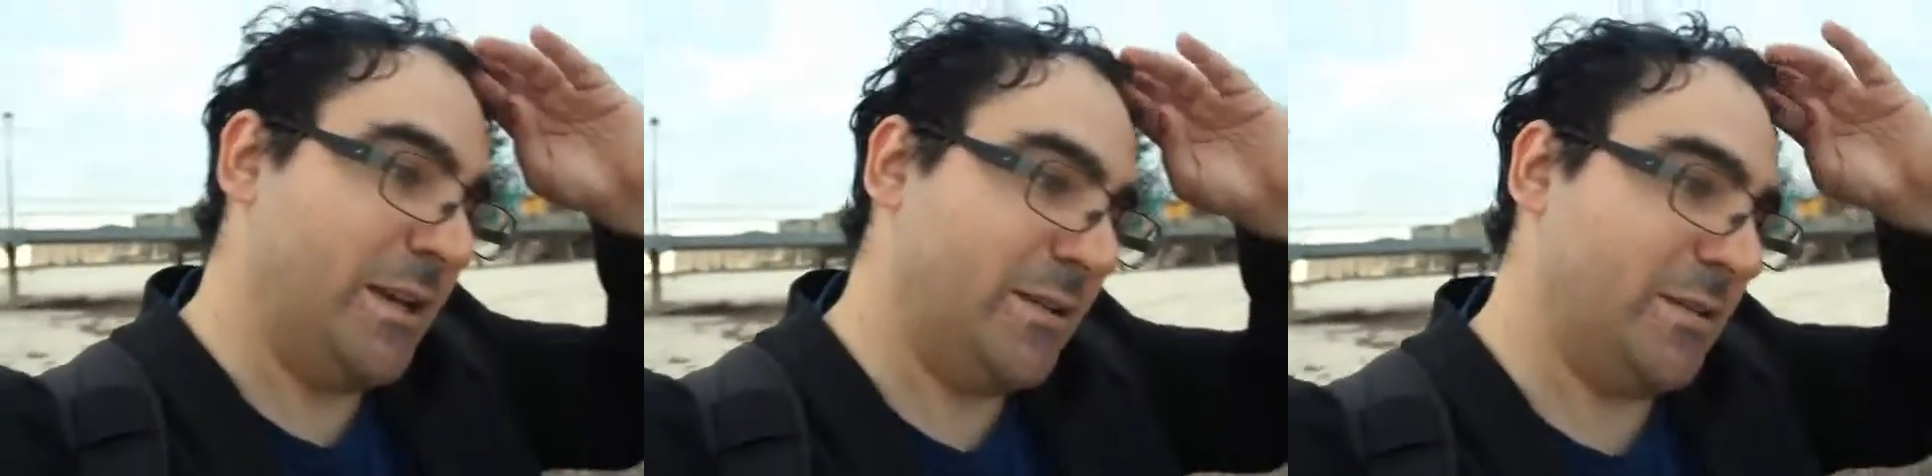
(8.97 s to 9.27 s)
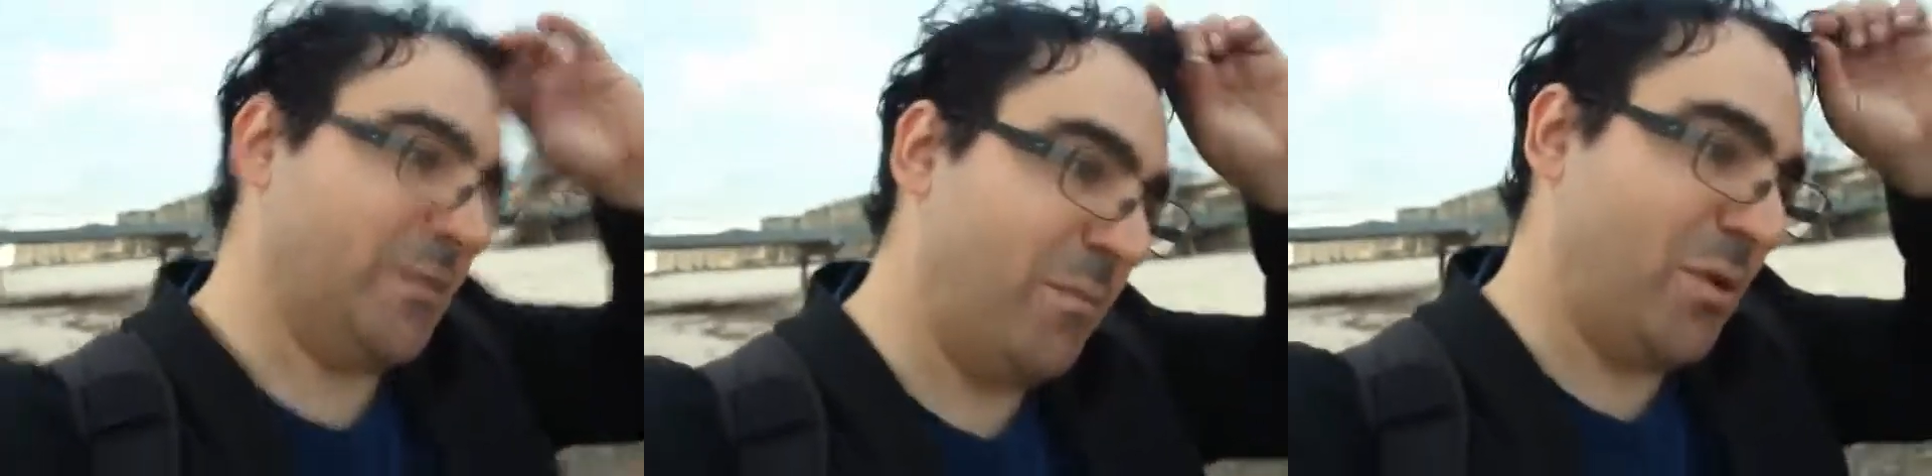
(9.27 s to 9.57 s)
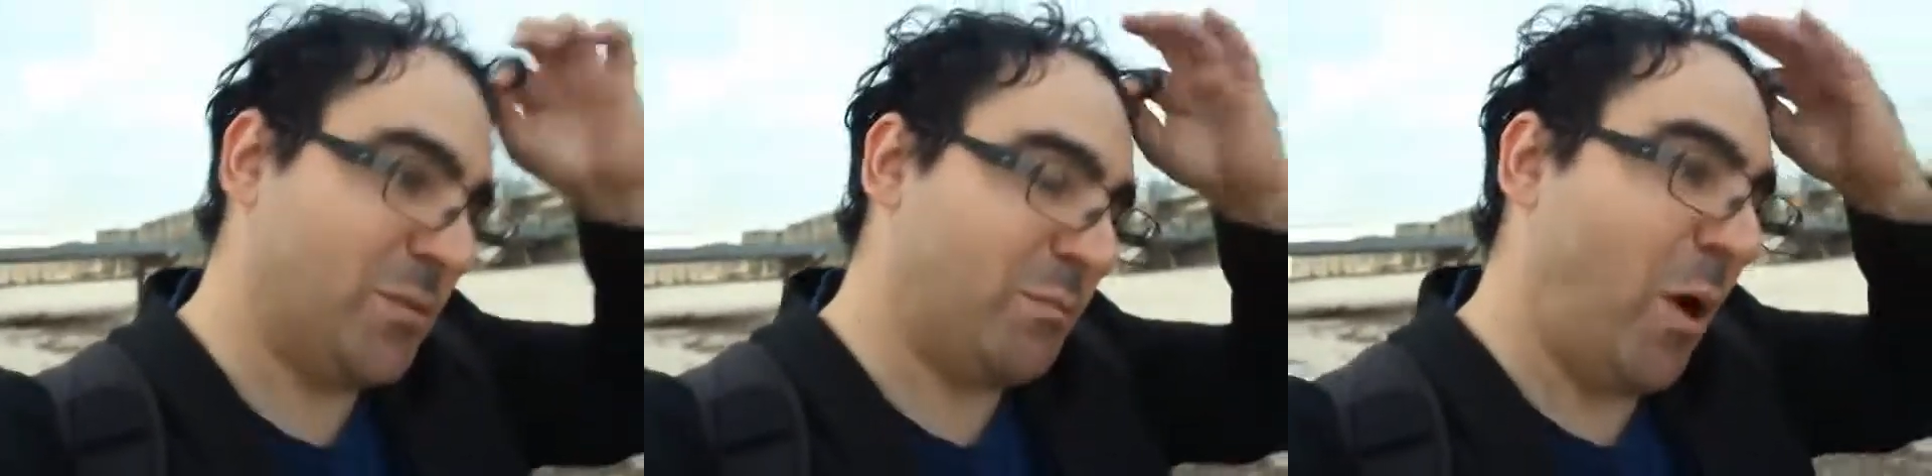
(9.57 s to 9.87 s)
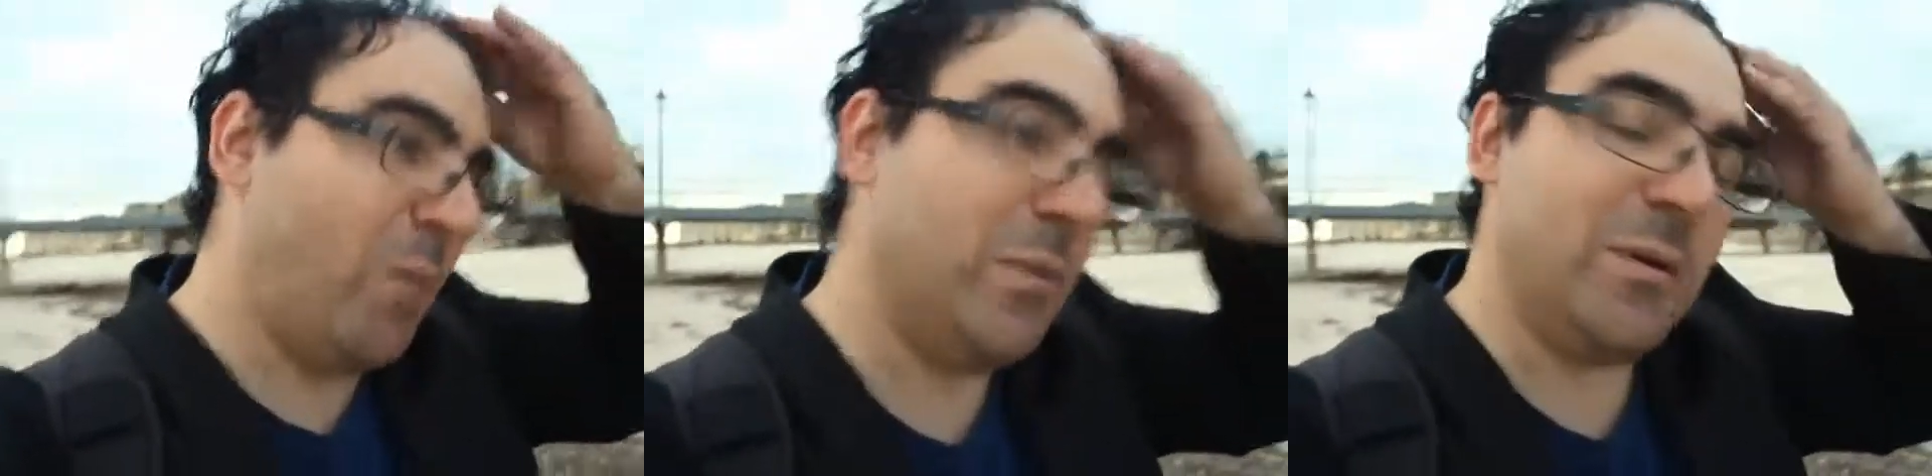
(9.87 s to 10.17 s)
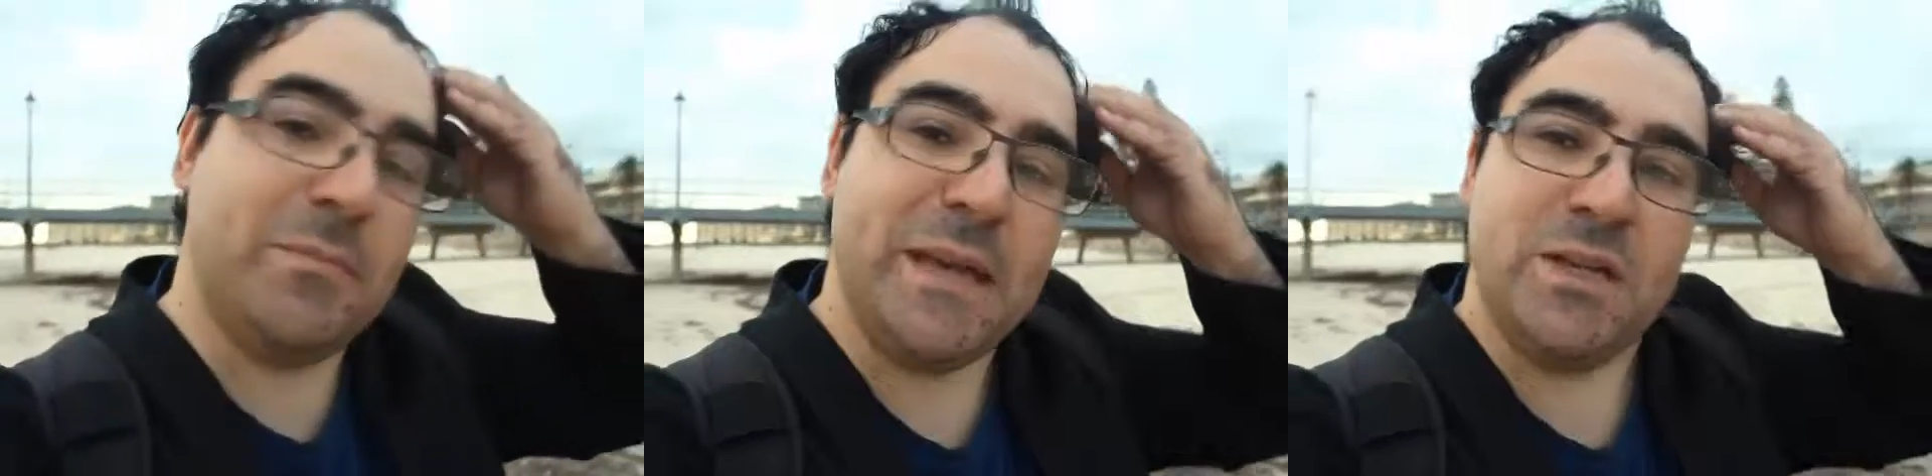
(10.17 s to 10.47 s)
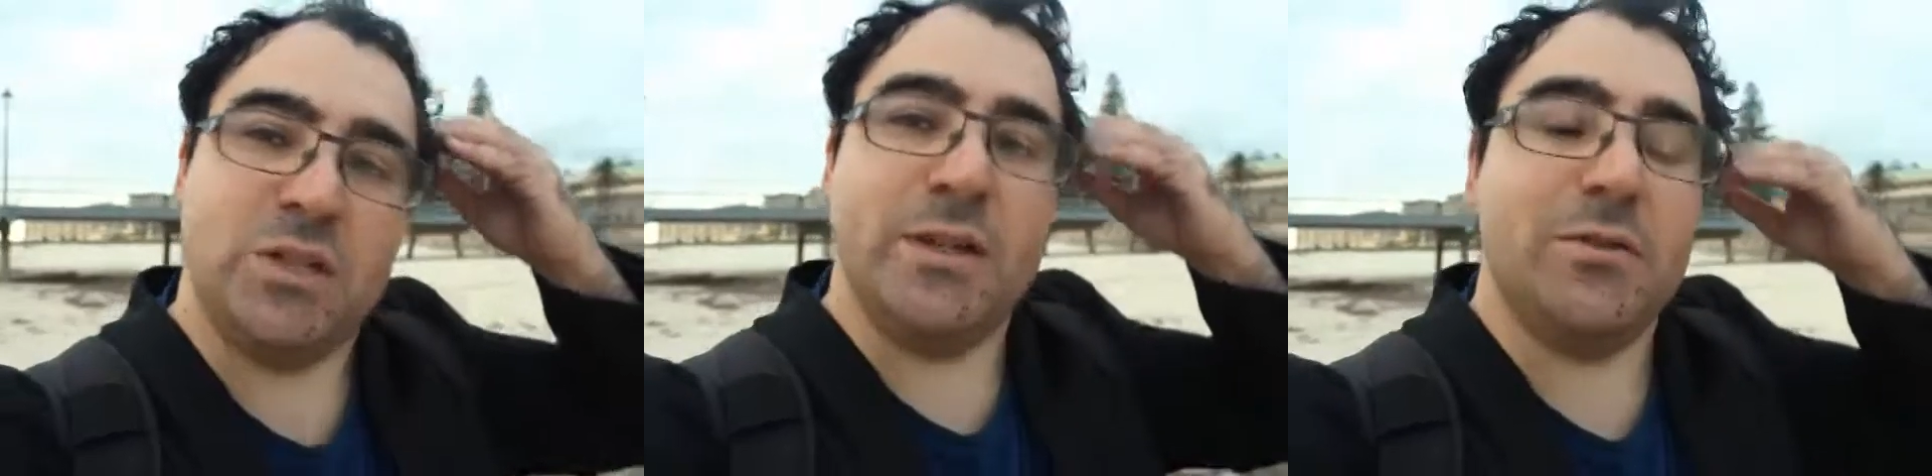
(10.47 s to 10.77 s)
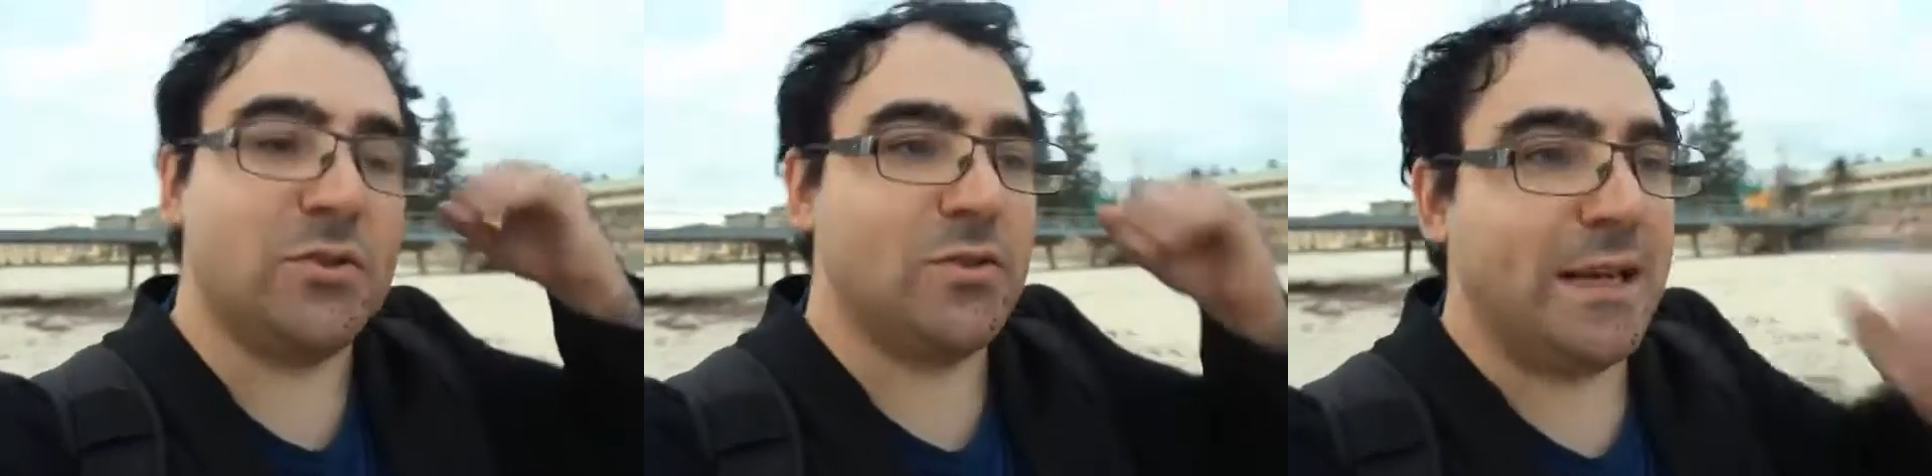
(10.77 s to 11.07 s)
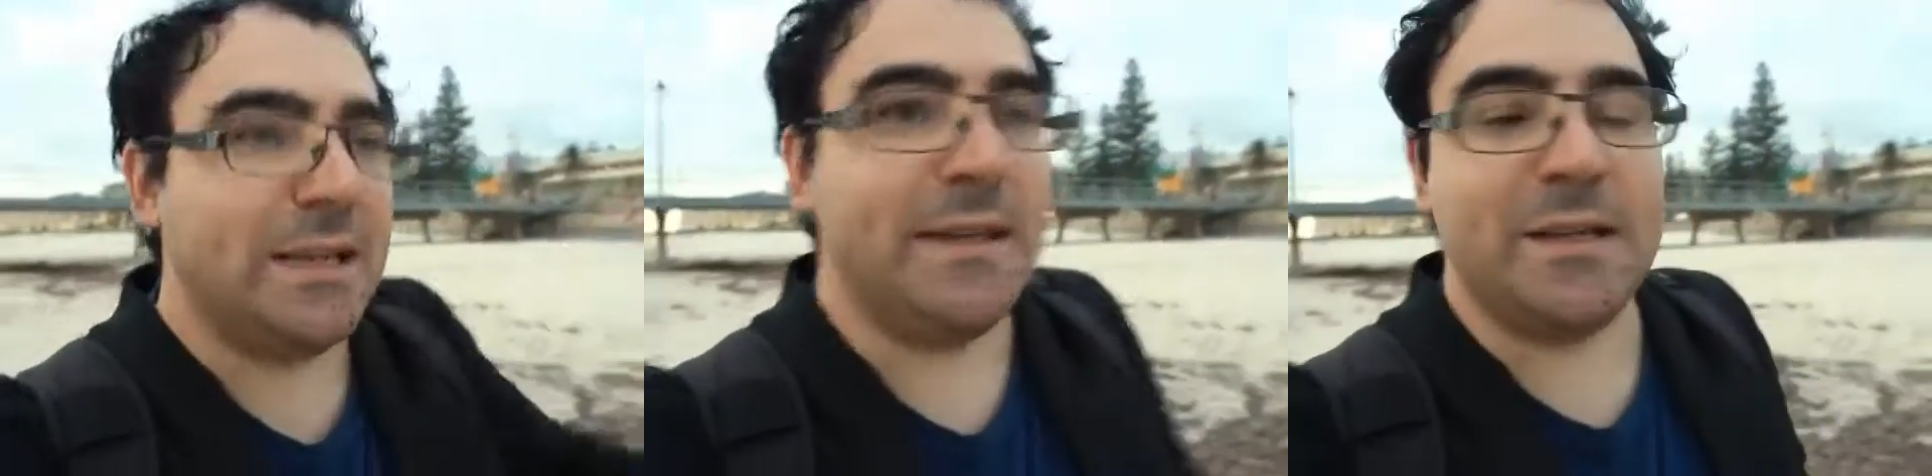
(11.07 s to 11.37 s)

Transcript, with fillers: It isn't the most popular beach in Australia,